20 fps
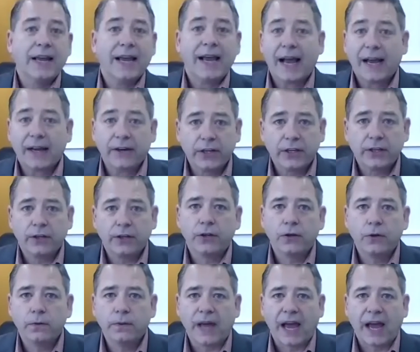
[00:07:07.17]
How do you
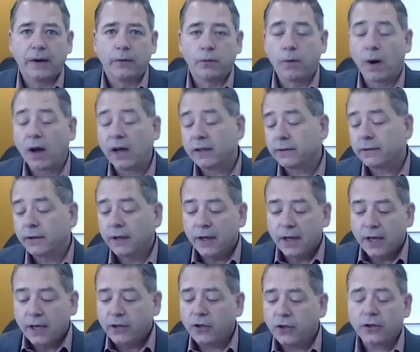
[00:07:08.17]
do that? Well,
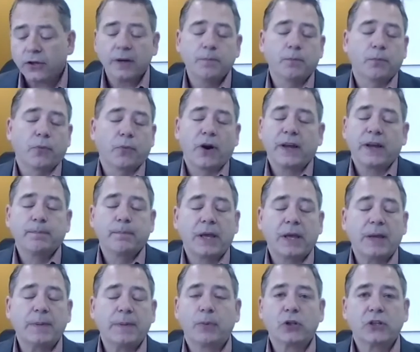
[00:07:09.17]
you can bring
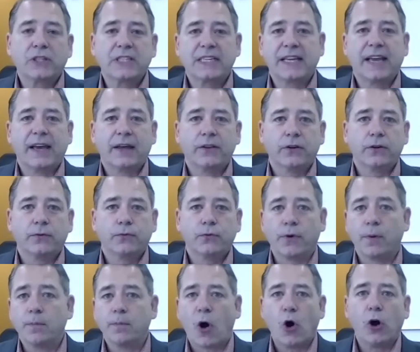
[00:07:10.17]
people together
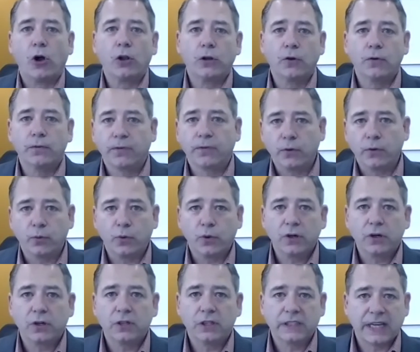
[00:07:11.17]
from all over the
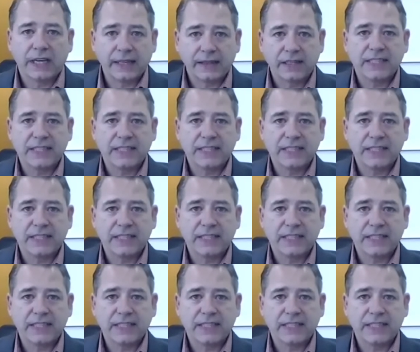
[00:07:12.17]
world at